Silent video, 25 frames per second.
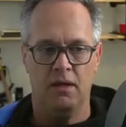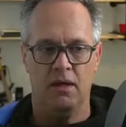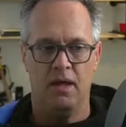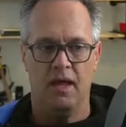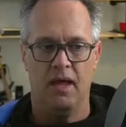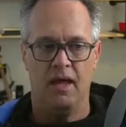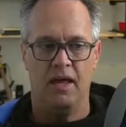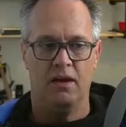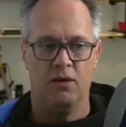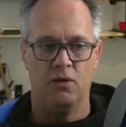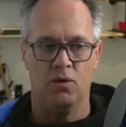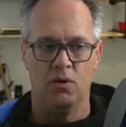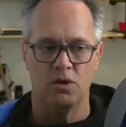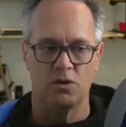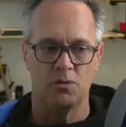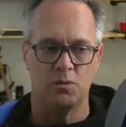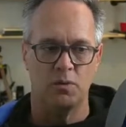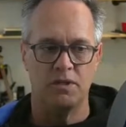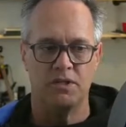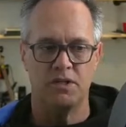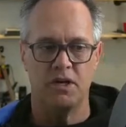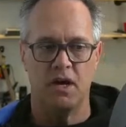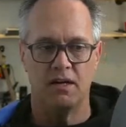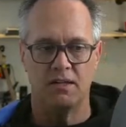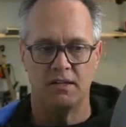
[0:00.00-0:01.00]
And of course, we
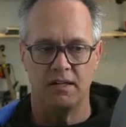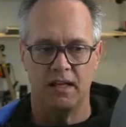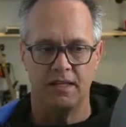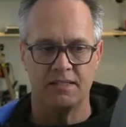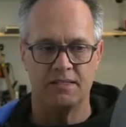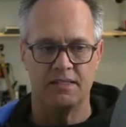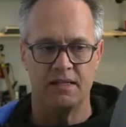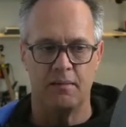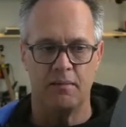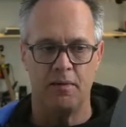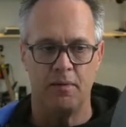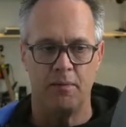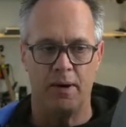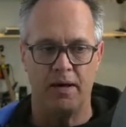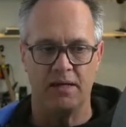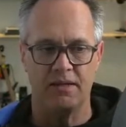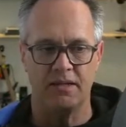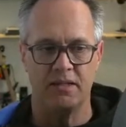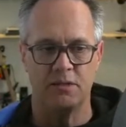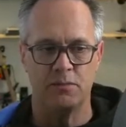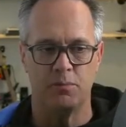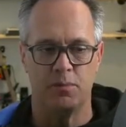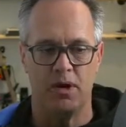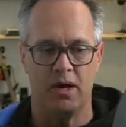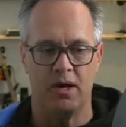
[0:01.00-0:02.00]
talked last time about
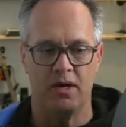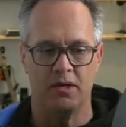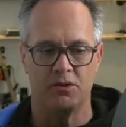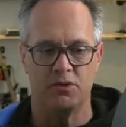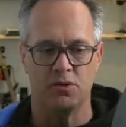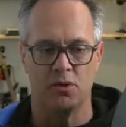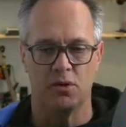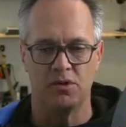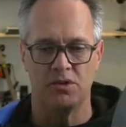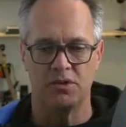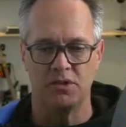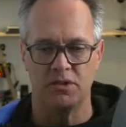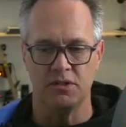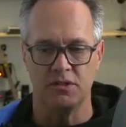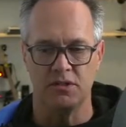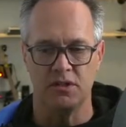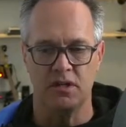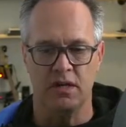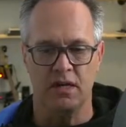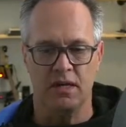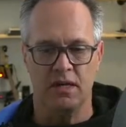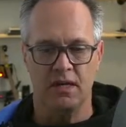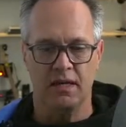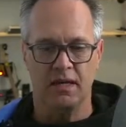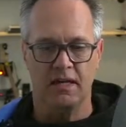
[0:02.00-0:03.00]
these product sources.
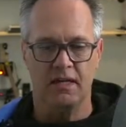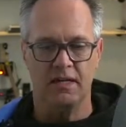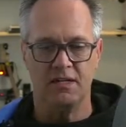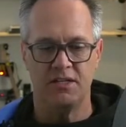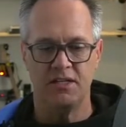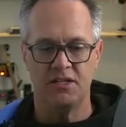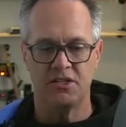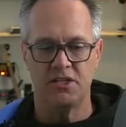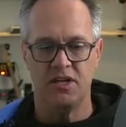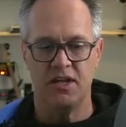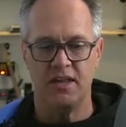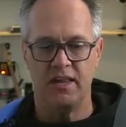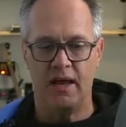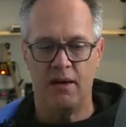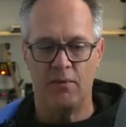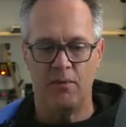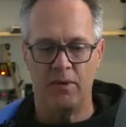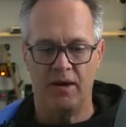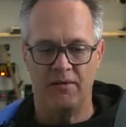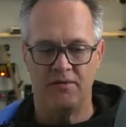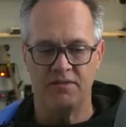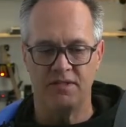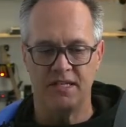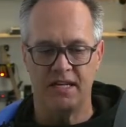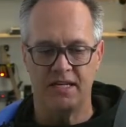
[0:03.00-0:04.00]
In addition to that, we
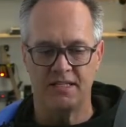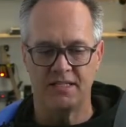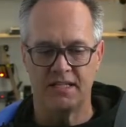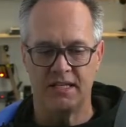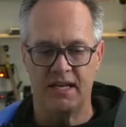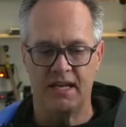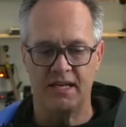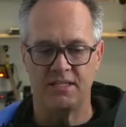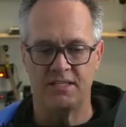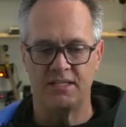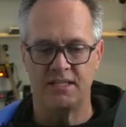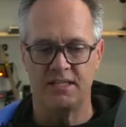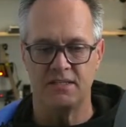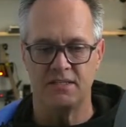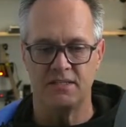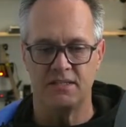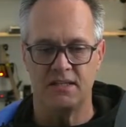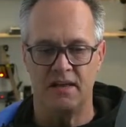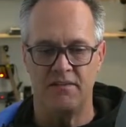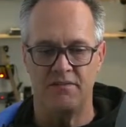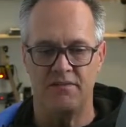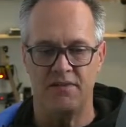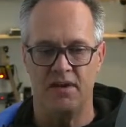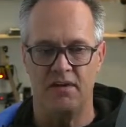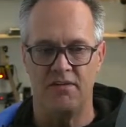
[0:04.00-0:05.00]
have test cases
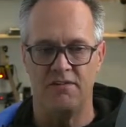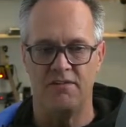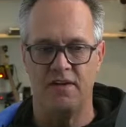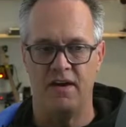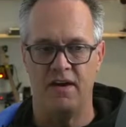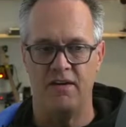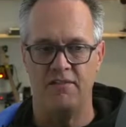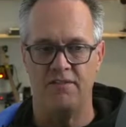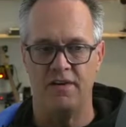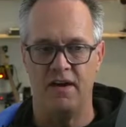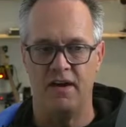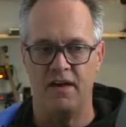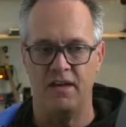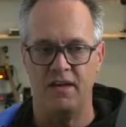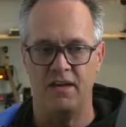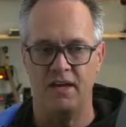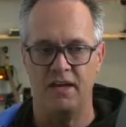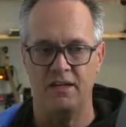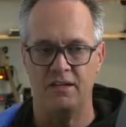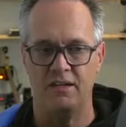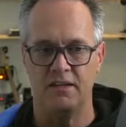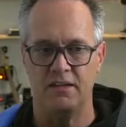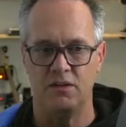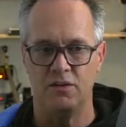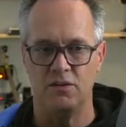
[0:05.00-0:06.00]
that verify and
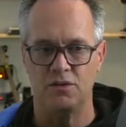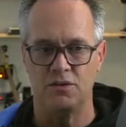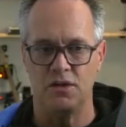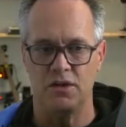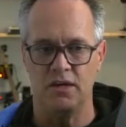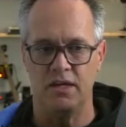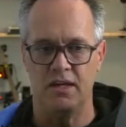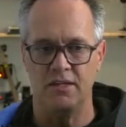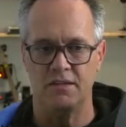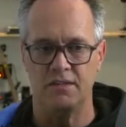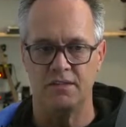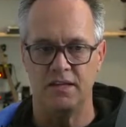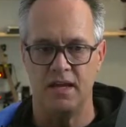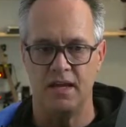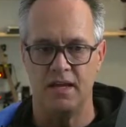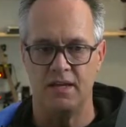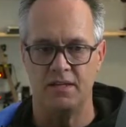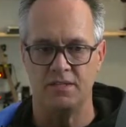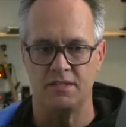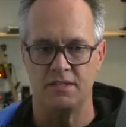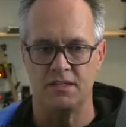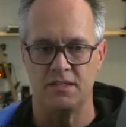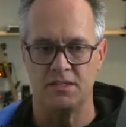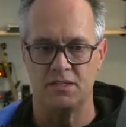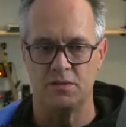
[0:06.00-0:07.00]
validate the user needs
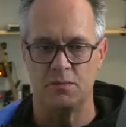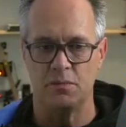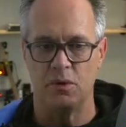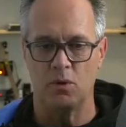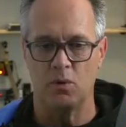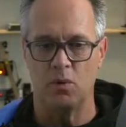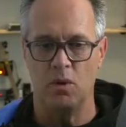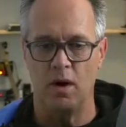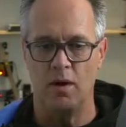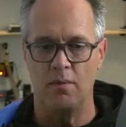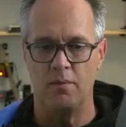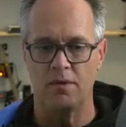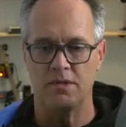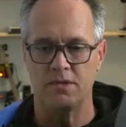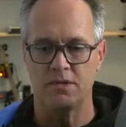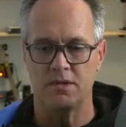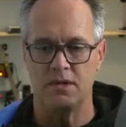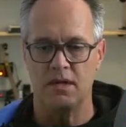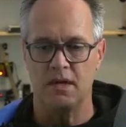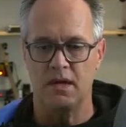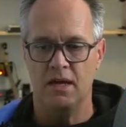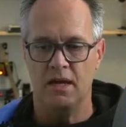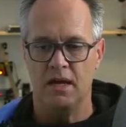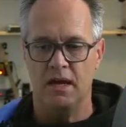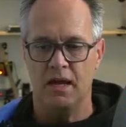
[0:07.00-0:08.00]
and system requirements.
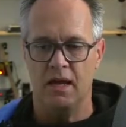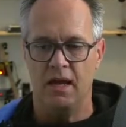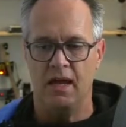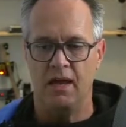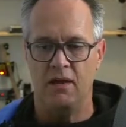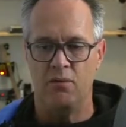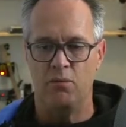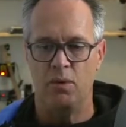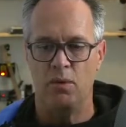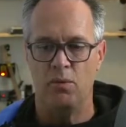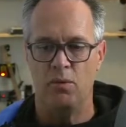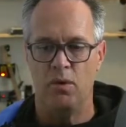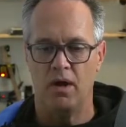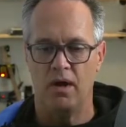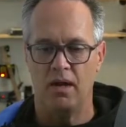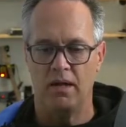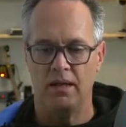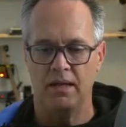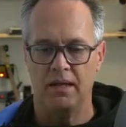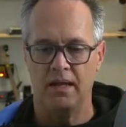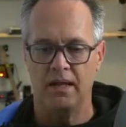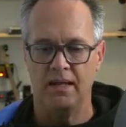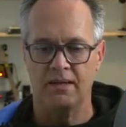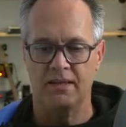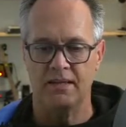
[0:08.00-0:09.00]
And we want to
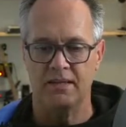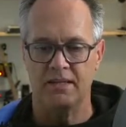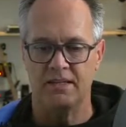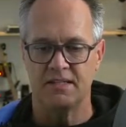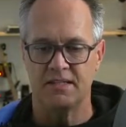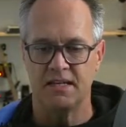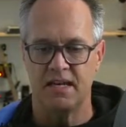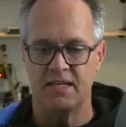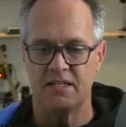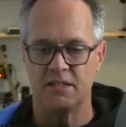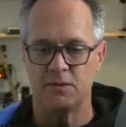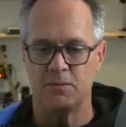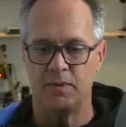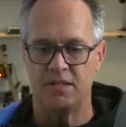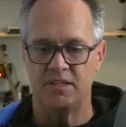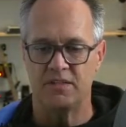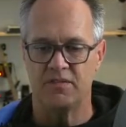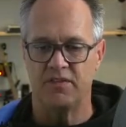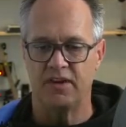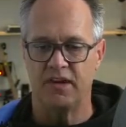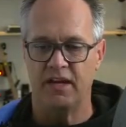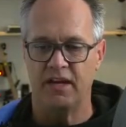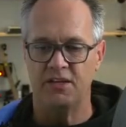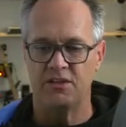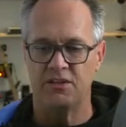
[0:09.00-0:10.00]
link the design
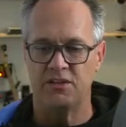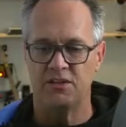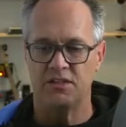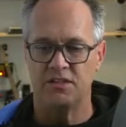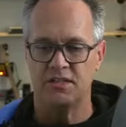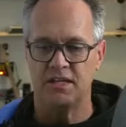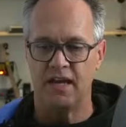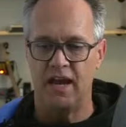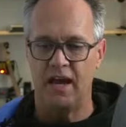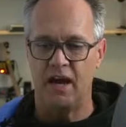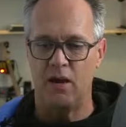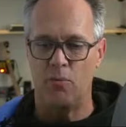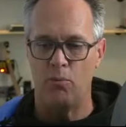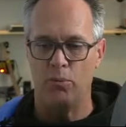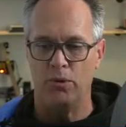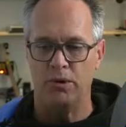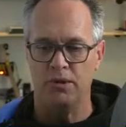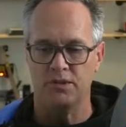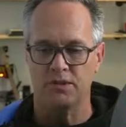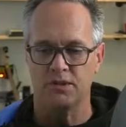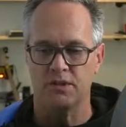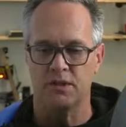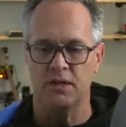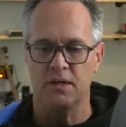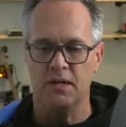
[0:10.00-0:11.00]
specifications to
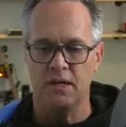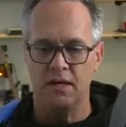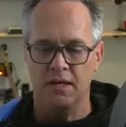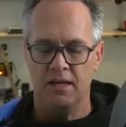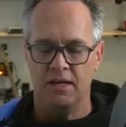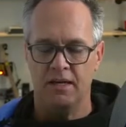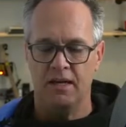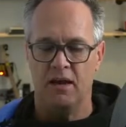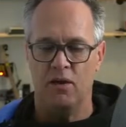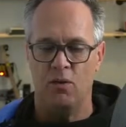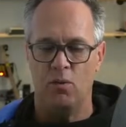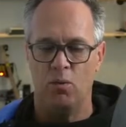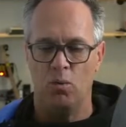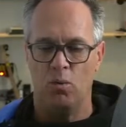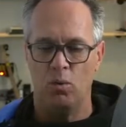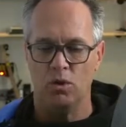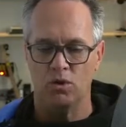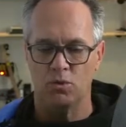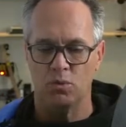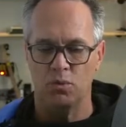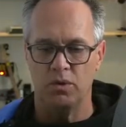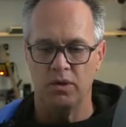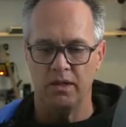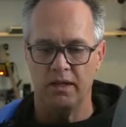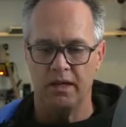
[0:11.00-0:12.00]
outputs. Now,
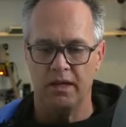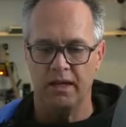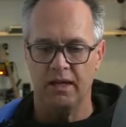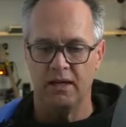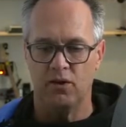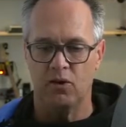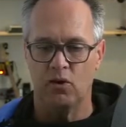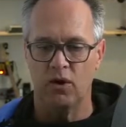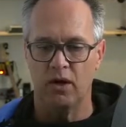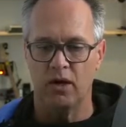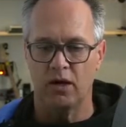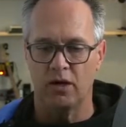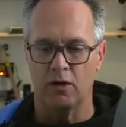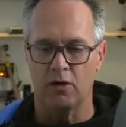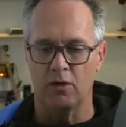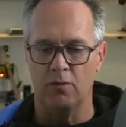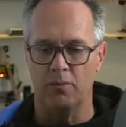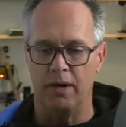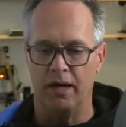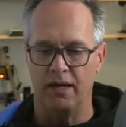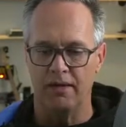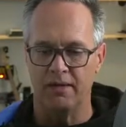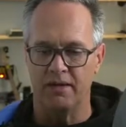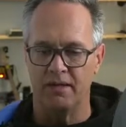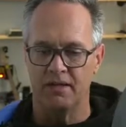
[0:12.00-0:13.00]
what's really critical
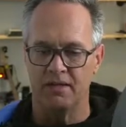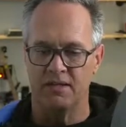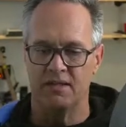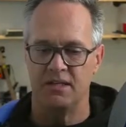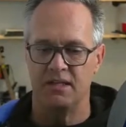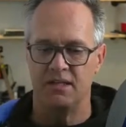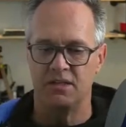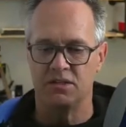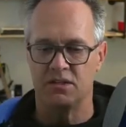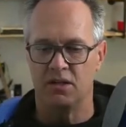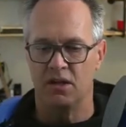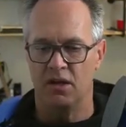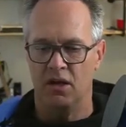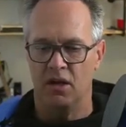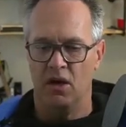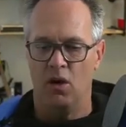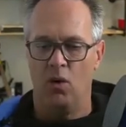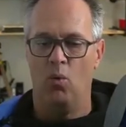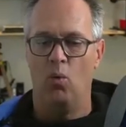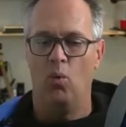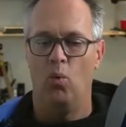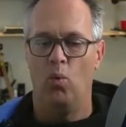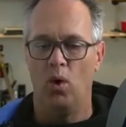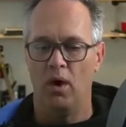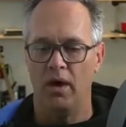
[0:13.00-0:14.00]
about this is
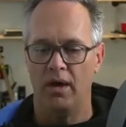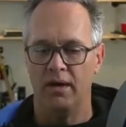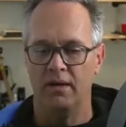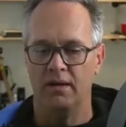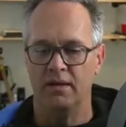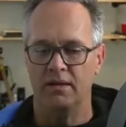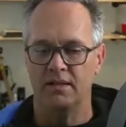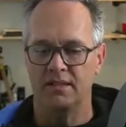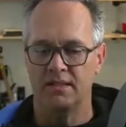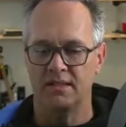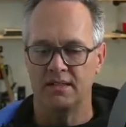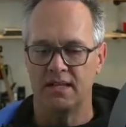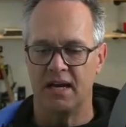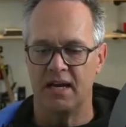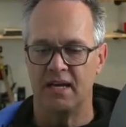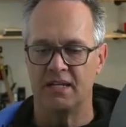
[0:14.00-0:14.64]
what design